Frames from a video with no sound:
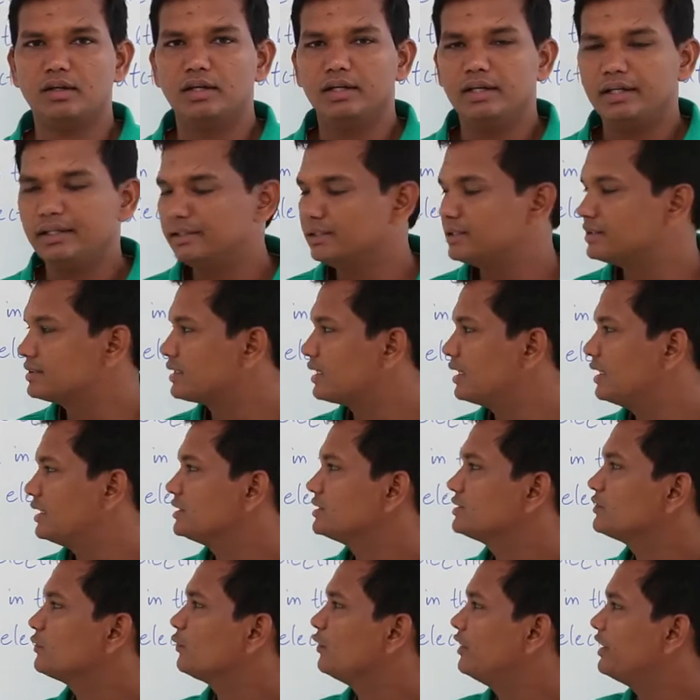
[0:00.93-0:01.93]
In this
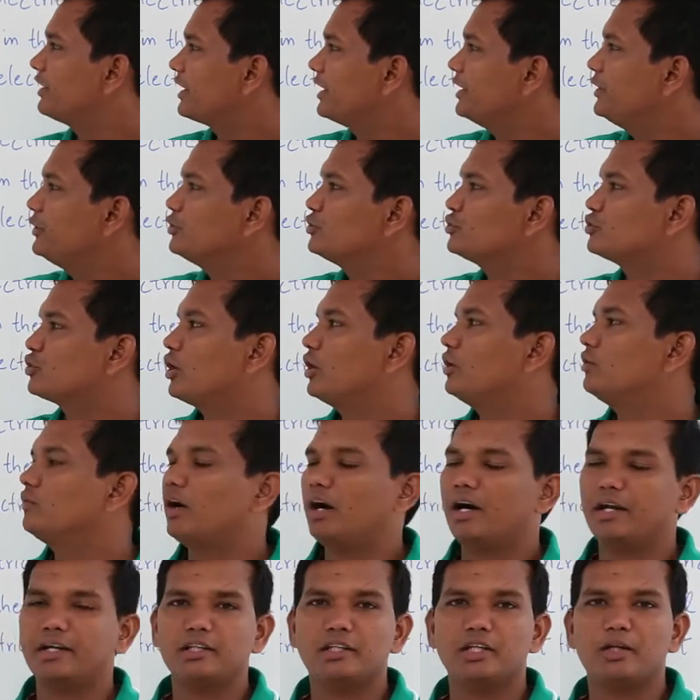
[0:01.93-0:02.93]
class, we will try to solve
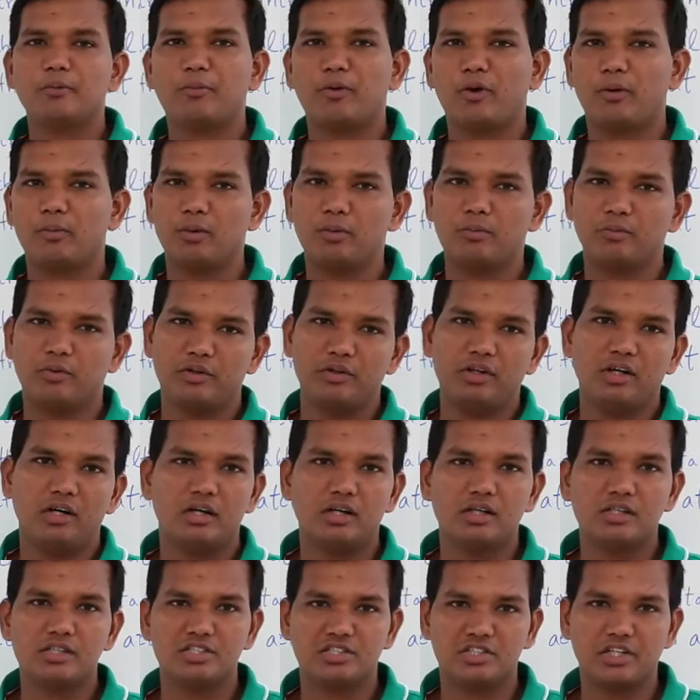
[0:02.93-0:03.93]
another problem on
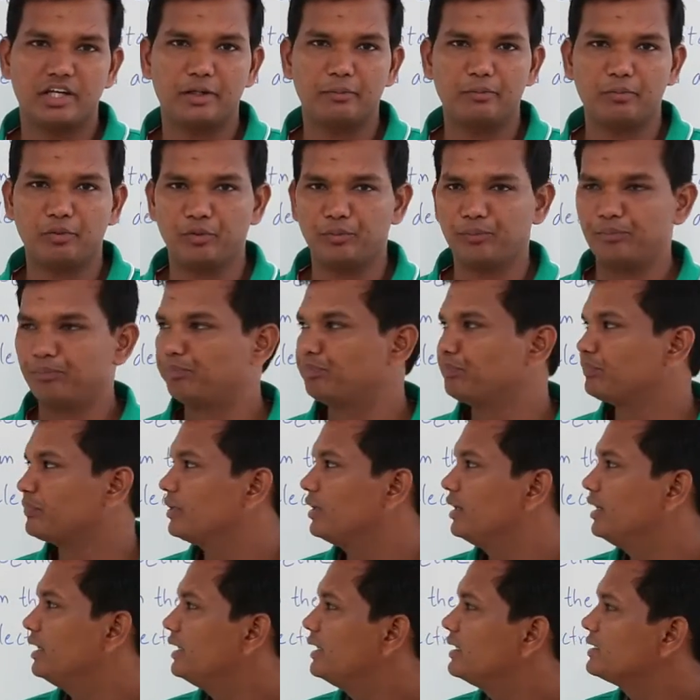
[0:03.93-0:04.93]
Hertz dipole.
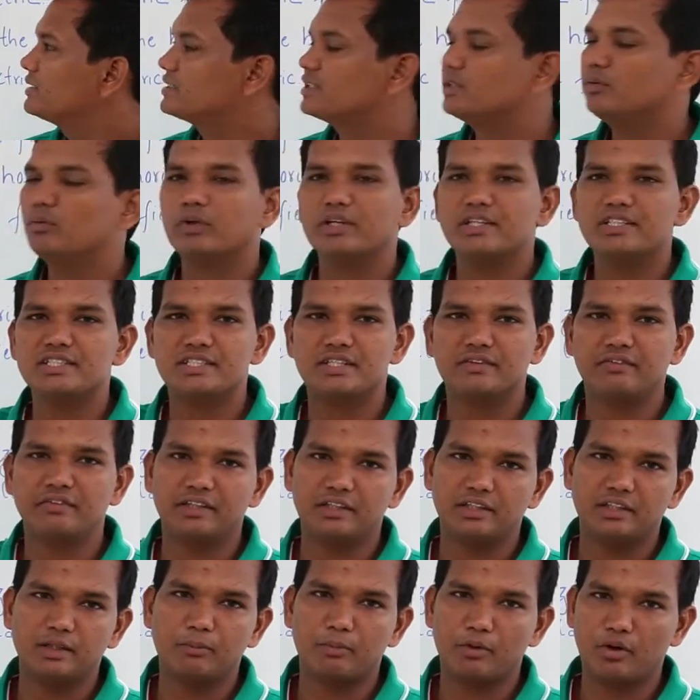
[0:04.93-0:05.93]
Let's see what is given
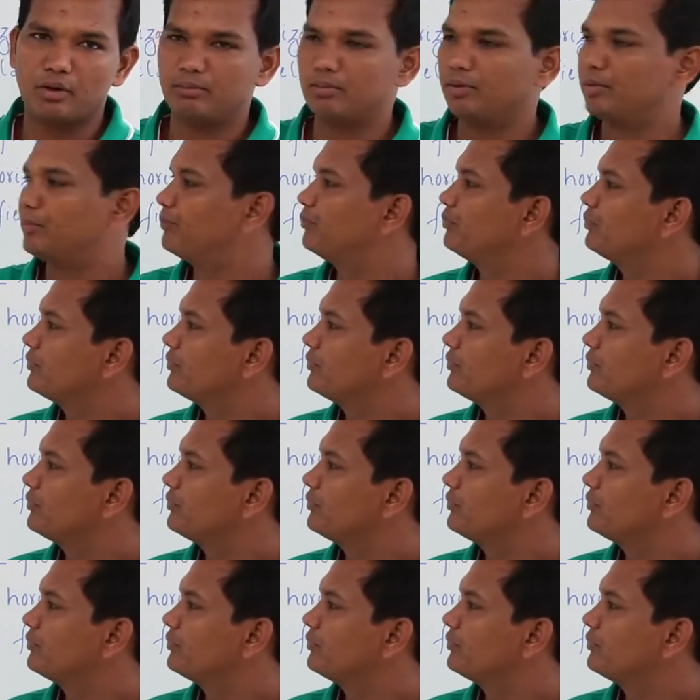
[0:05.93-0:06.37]
in the problem.